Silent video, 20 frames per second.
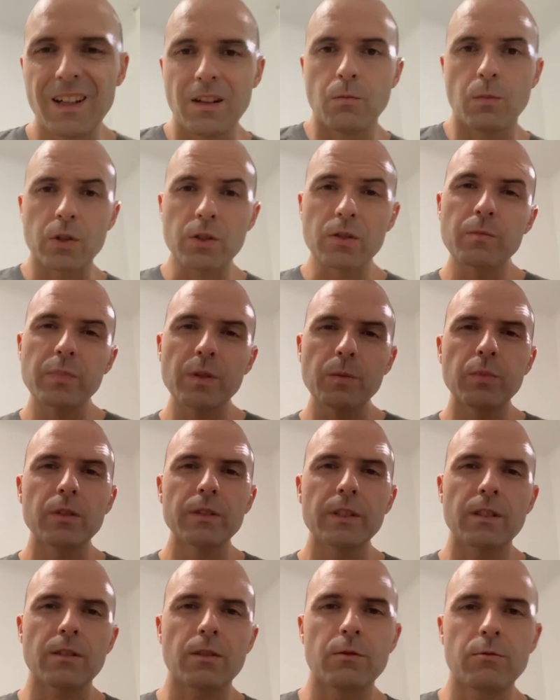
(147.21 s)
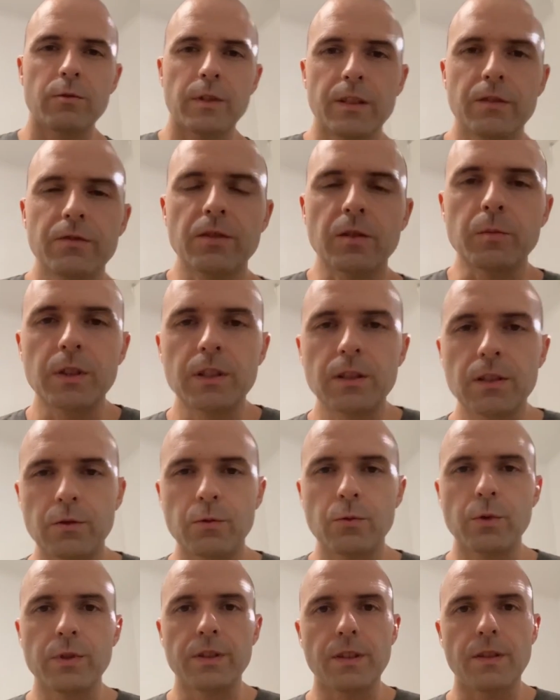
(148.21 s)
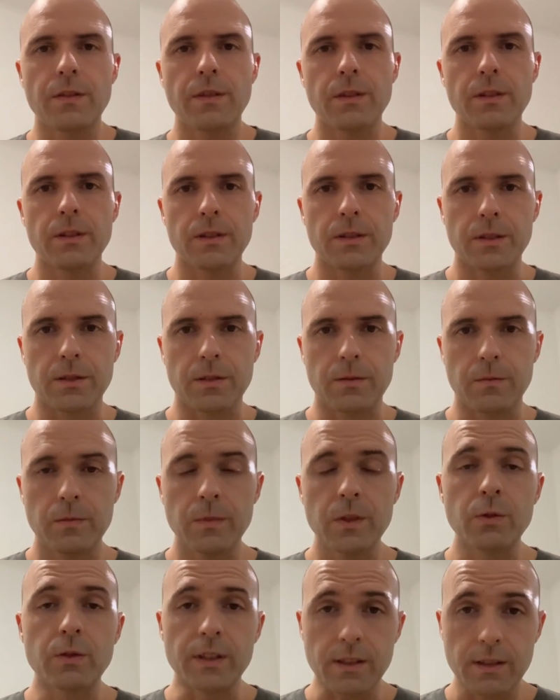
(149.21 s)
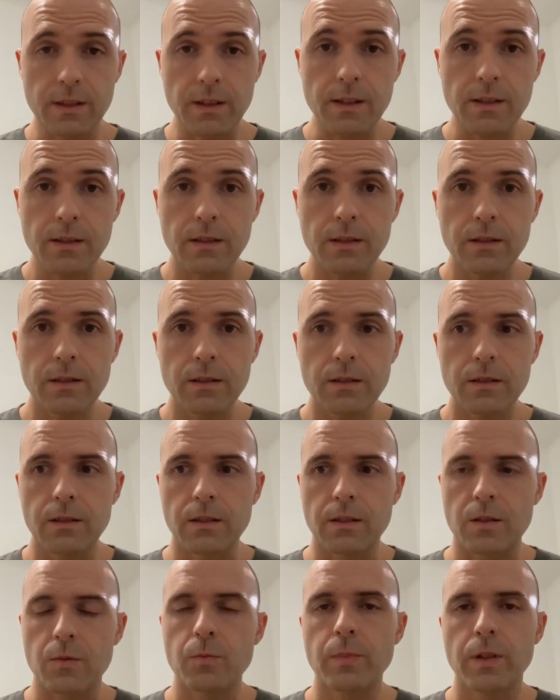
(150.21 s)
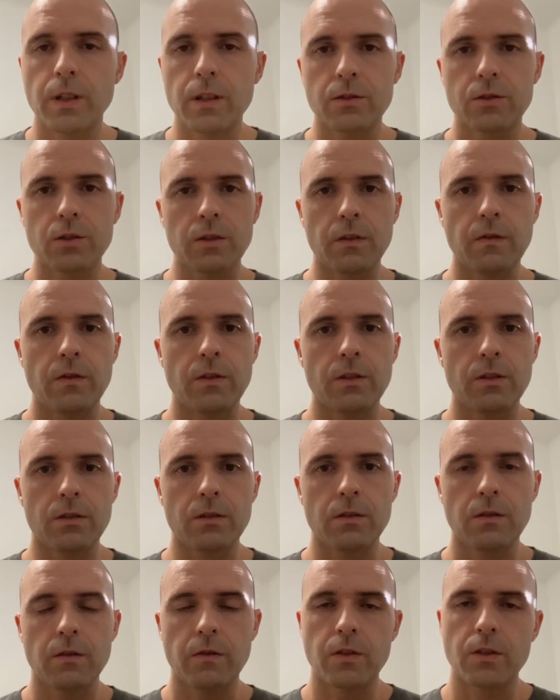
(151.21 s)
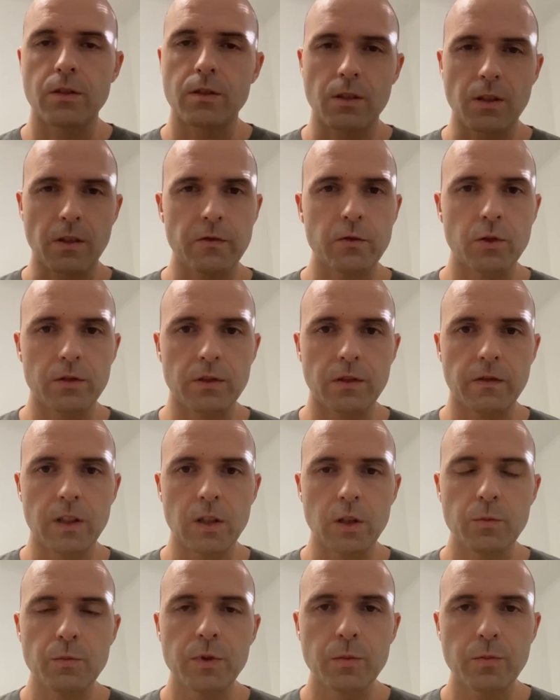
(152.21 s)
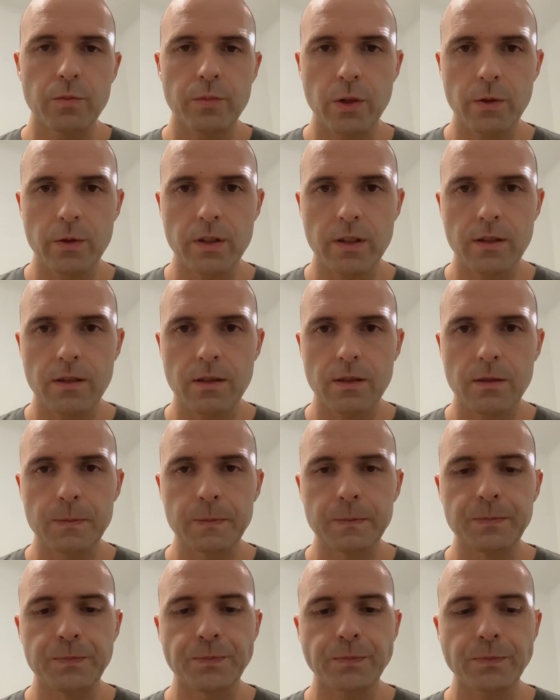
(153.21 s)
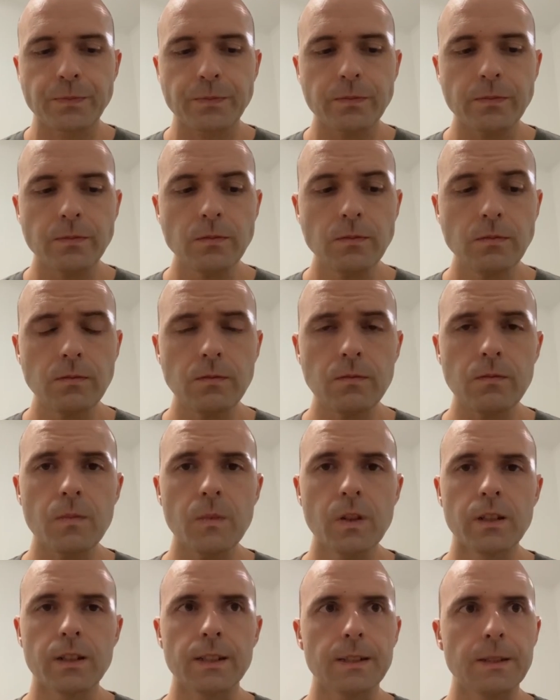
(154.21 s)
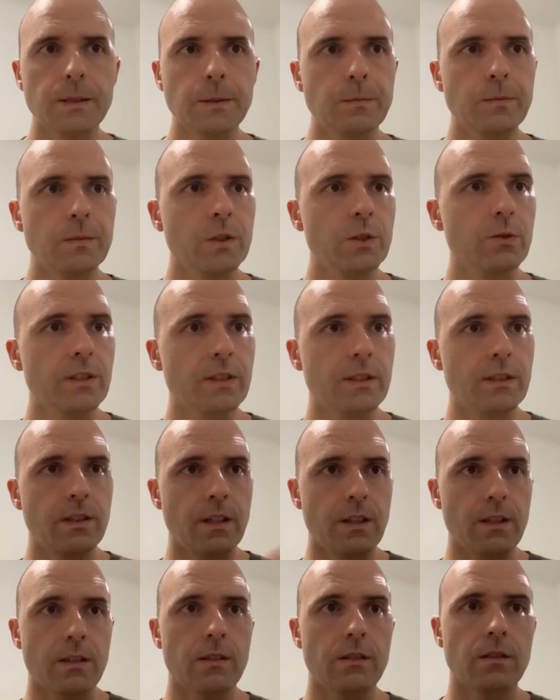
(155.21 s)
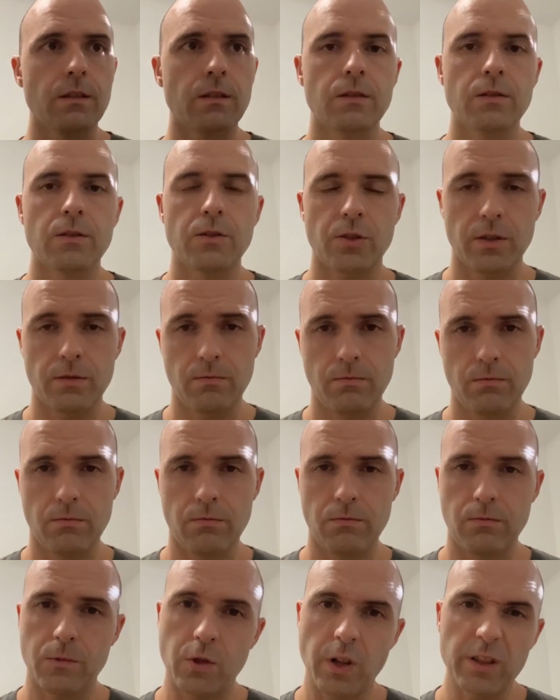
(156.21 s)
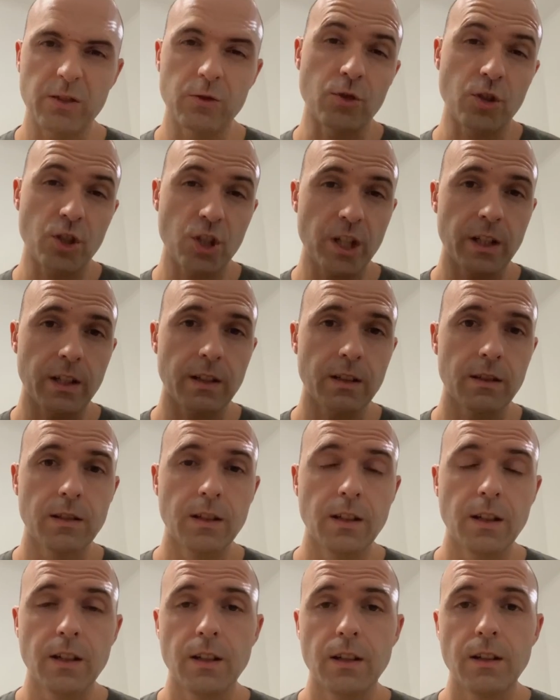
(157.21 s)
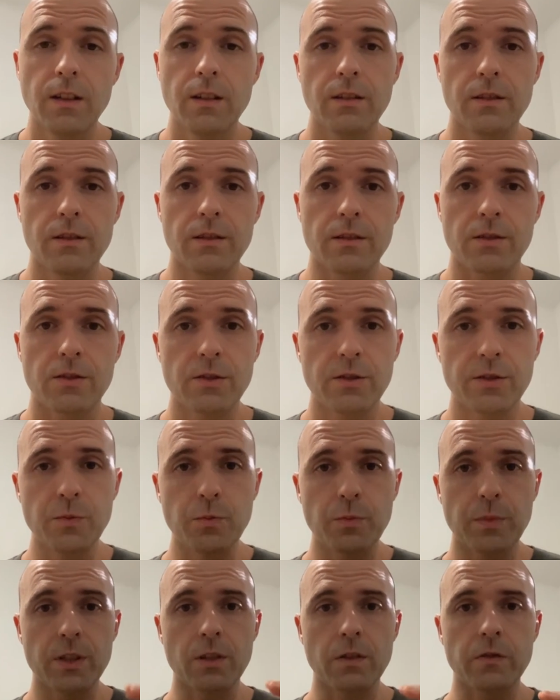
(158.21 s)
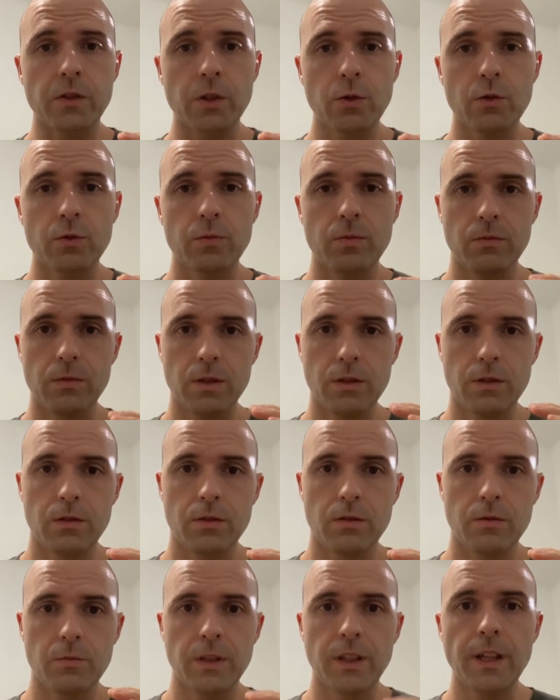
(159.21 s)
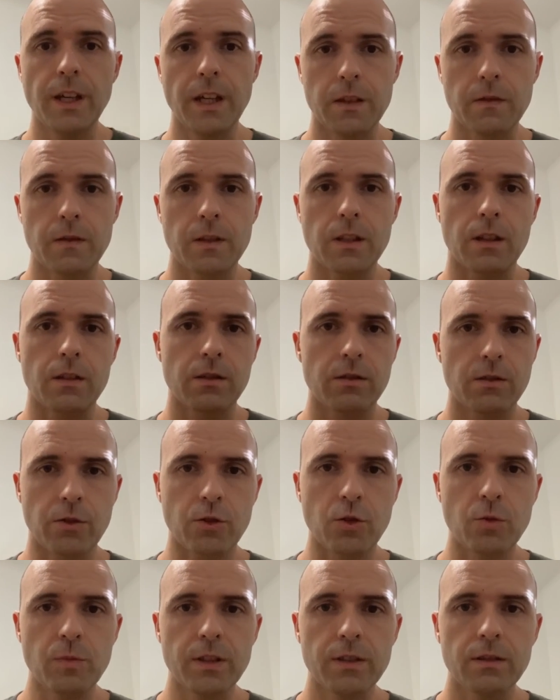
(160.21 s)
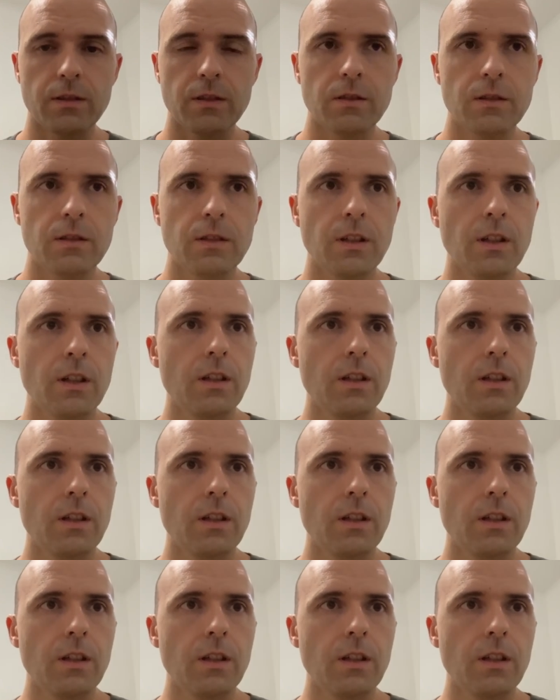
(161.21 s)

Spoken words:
Most people is already familiar with unit testing as part of the software development process. Unit tests try to check that a certain piece of code behaves as documented.